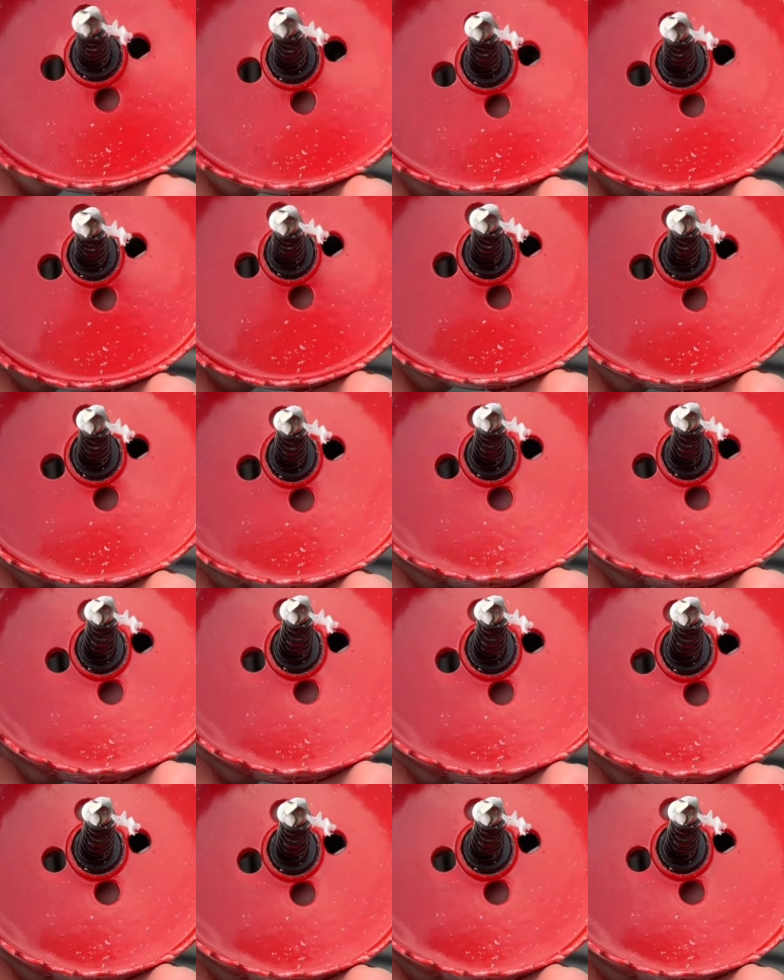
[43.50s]
you're just going to cut
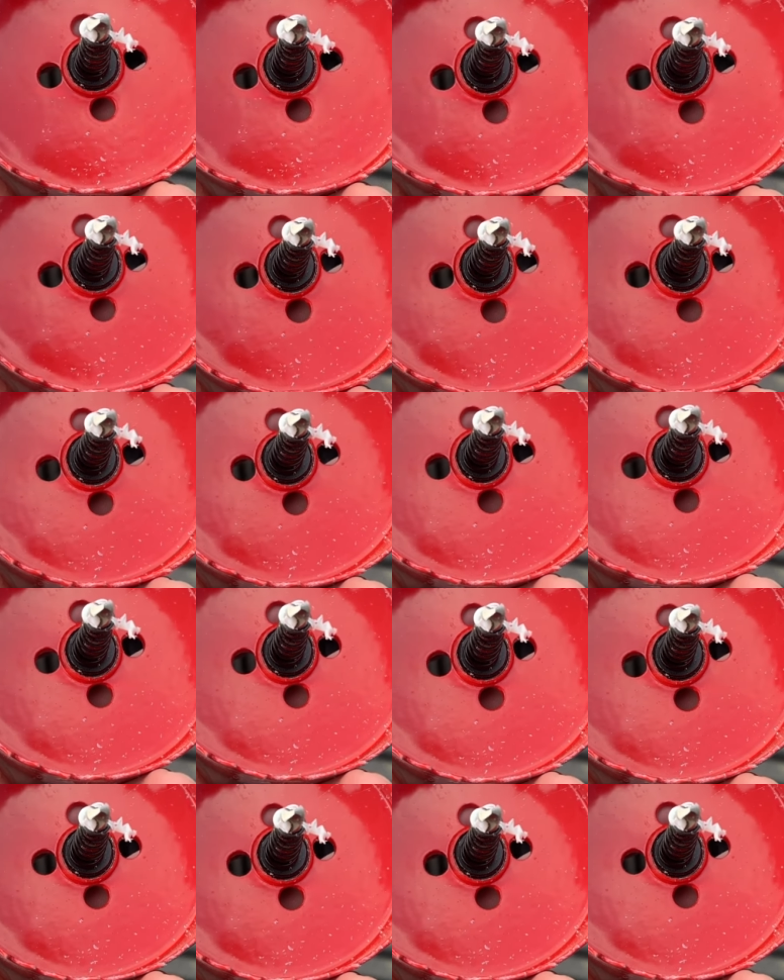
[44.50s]
out your holes,
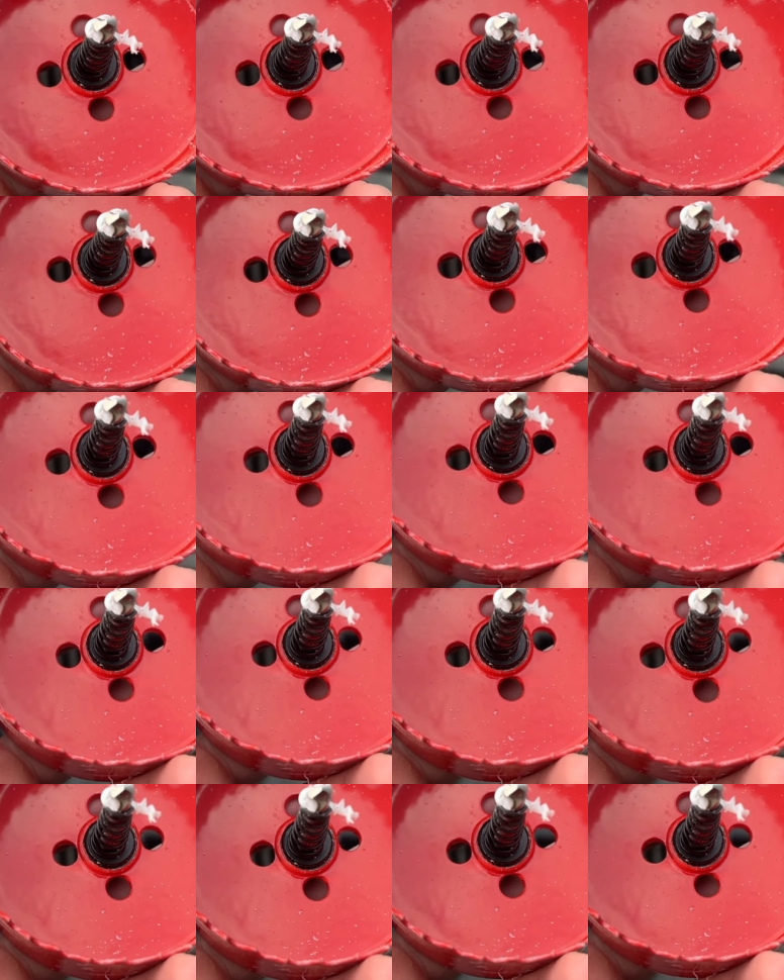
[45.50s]
cut them out about
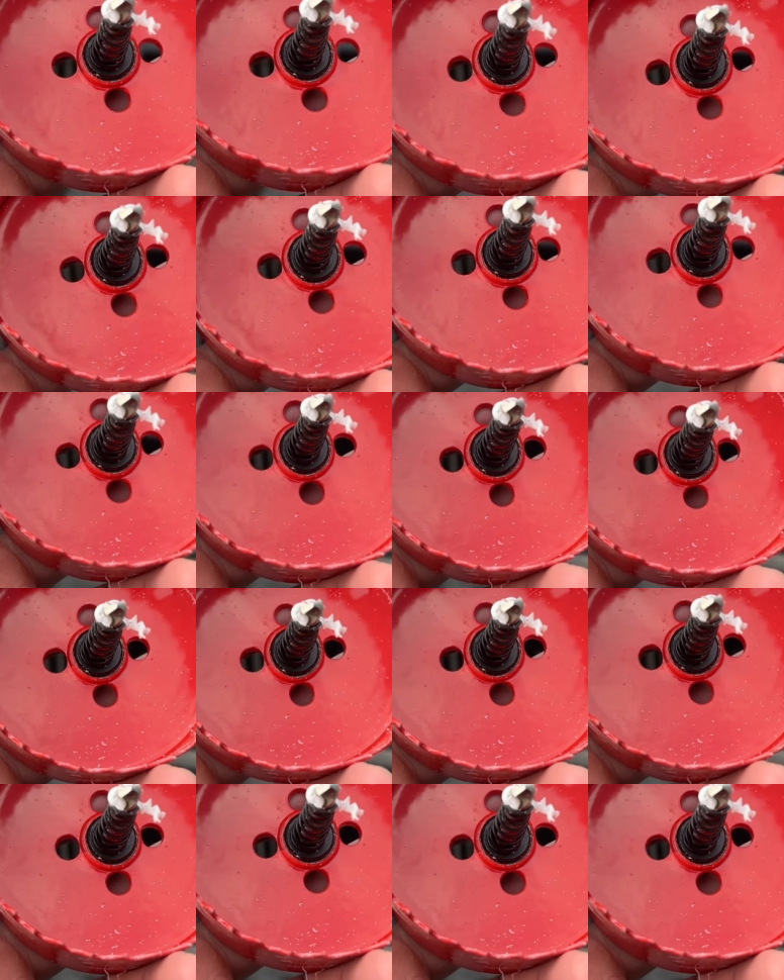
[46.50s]
uh, chest
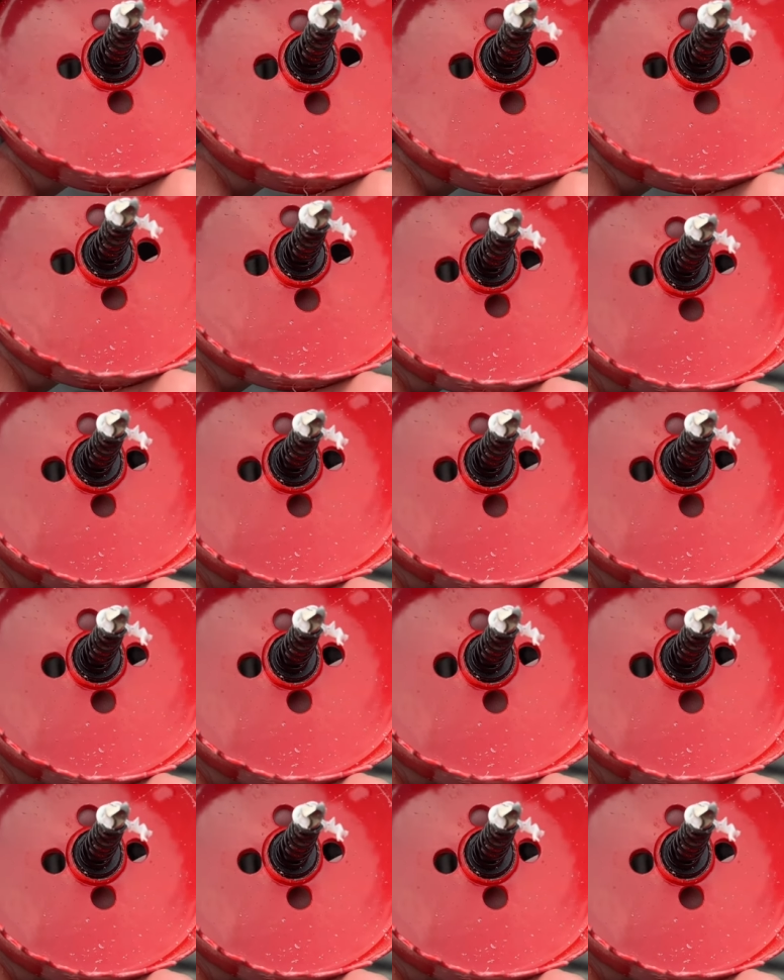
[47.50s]
height for the